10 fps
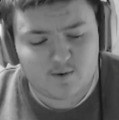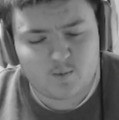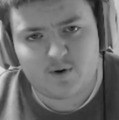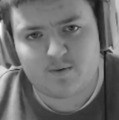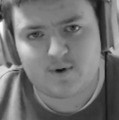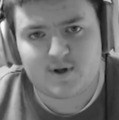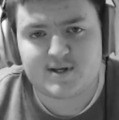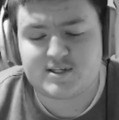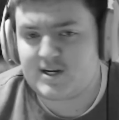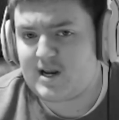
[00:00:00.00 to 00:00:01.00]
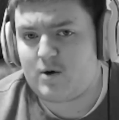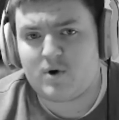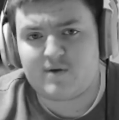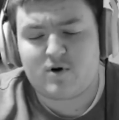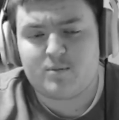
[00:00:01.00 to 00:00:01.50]
Well, see now,
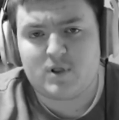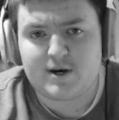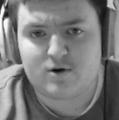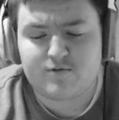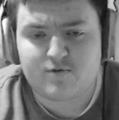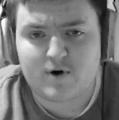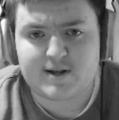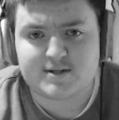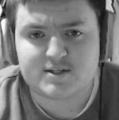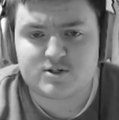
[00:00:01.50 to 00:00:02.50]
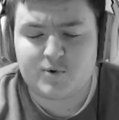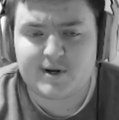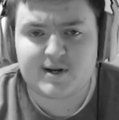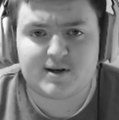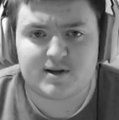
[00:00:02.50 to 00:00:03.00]
one of our millennial friends tweeted,